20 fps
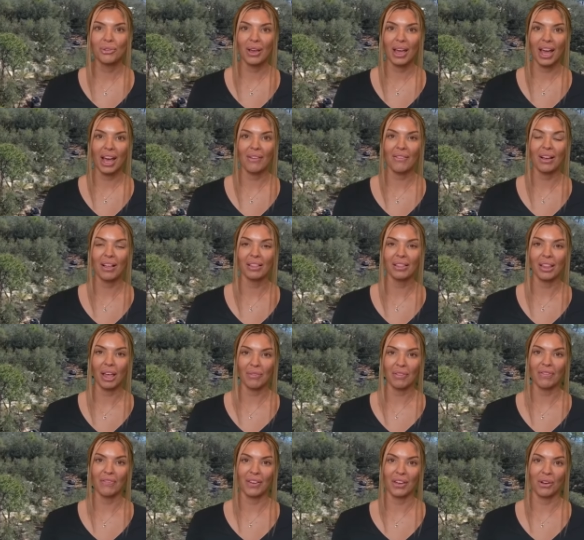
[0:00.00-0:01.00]
who have a
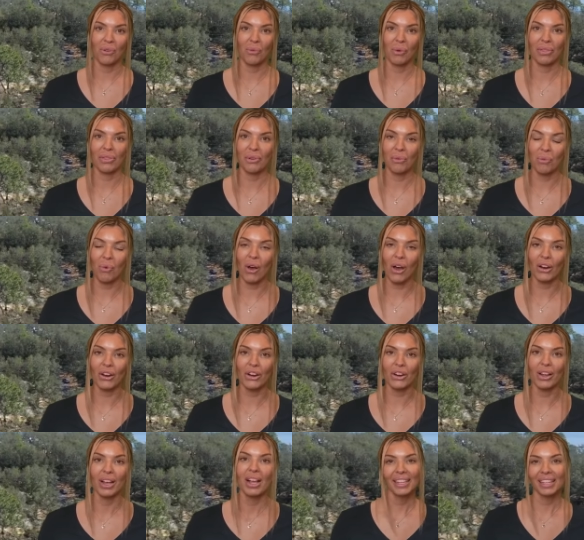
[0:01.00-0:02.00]
love affair with the
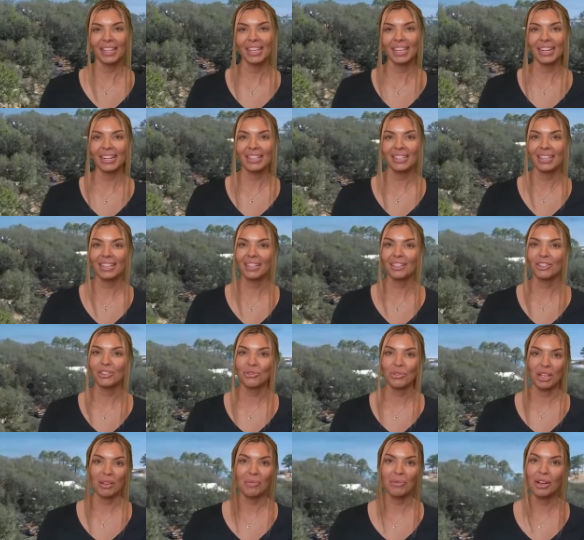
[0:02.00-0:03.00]
water, Lillian is like a
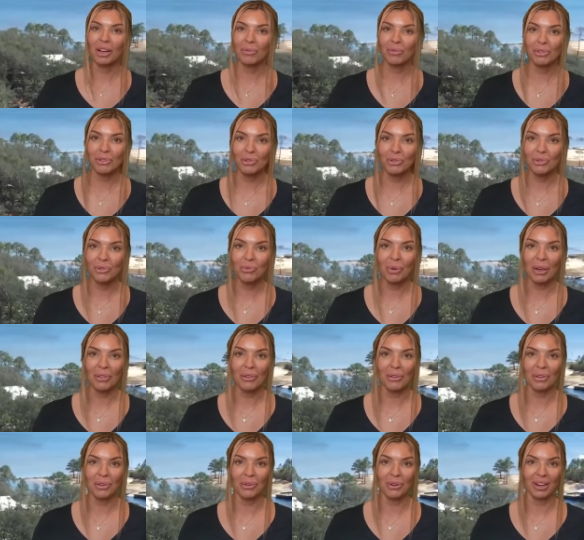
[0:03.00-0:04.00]
dream come true,
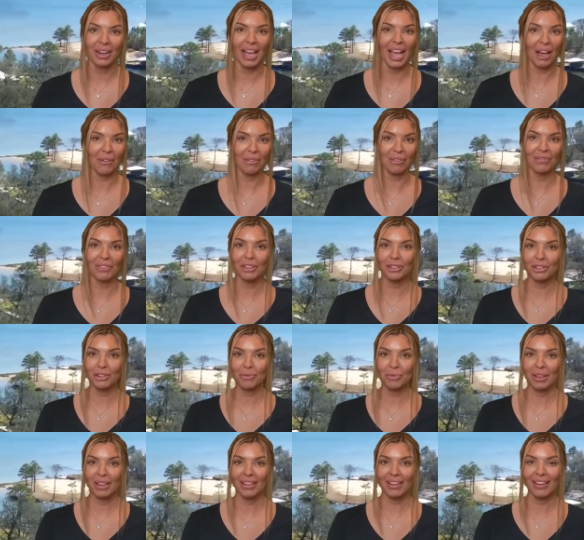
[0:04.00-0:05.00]
whether you are an avid
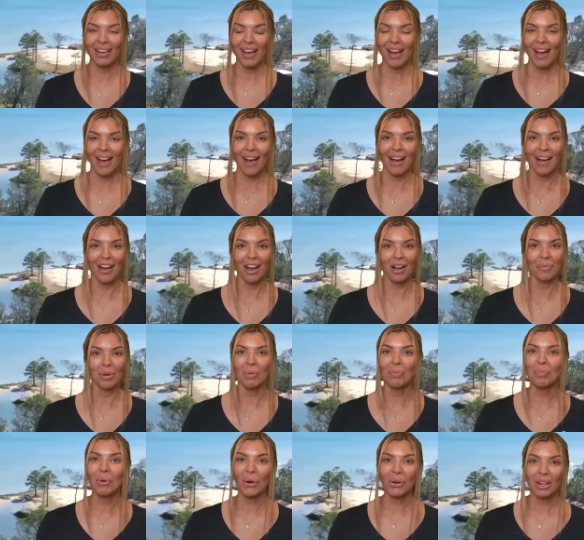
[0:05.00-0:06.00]
fisherman,
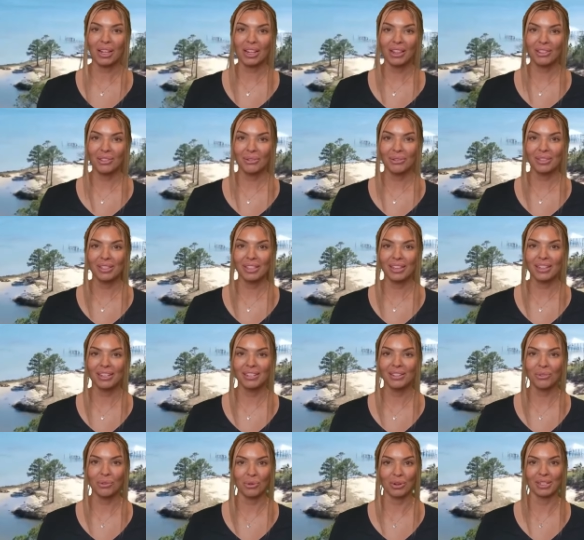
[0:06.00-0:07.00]
a boating
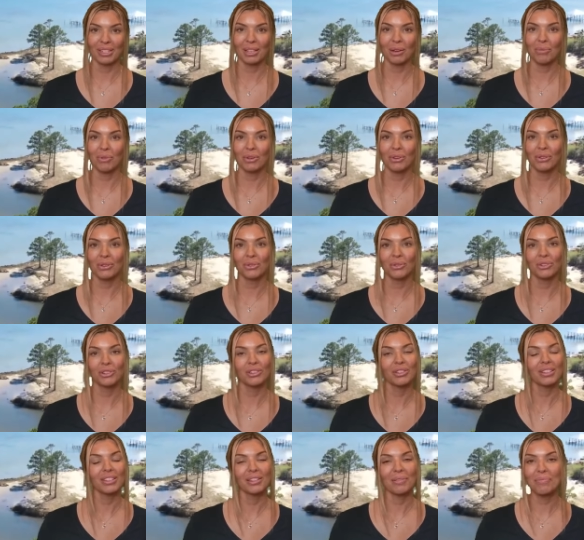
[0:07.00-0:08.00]
enthusiast, or someone who
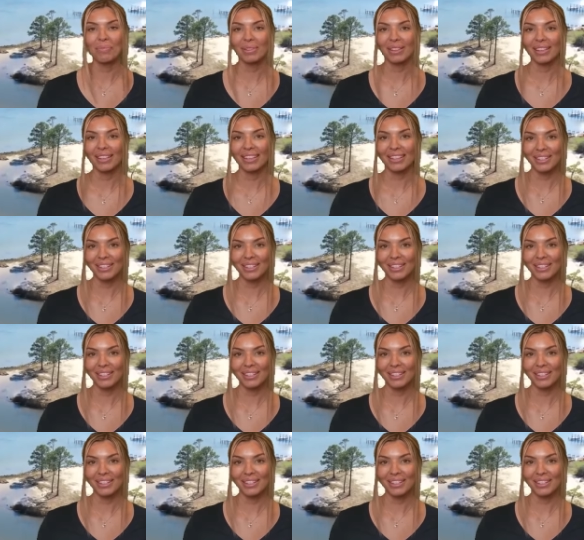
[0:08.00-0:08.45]
just simply